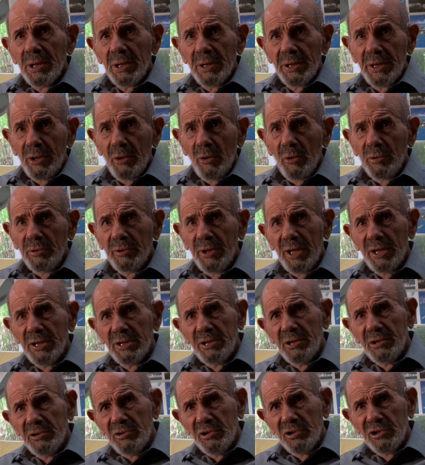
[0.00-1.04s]
In the old
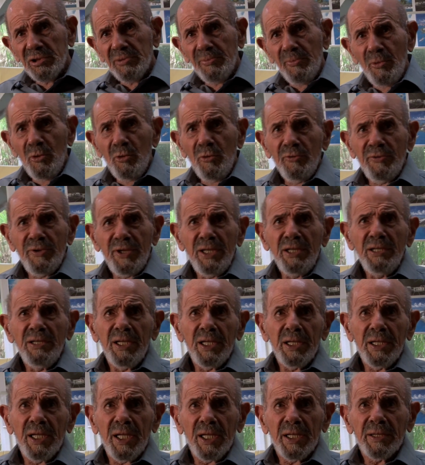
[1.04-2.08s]
days, you just moved in
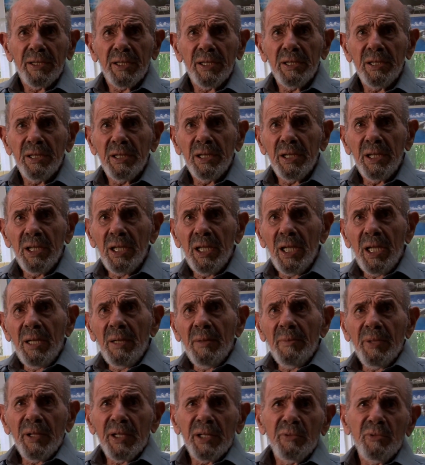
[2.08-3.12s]
together.
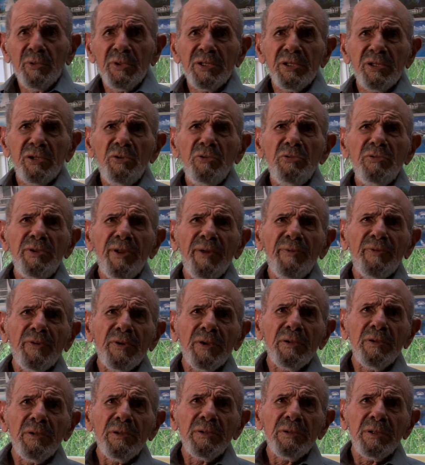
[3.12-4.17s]
But it was too
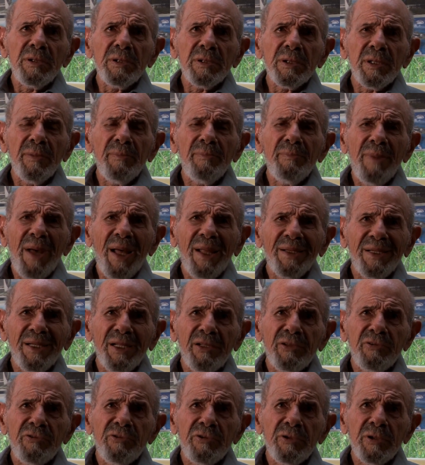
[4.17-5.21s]
difficult to
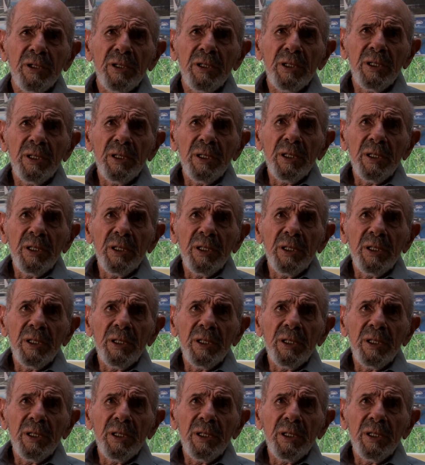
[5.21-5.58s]
manage.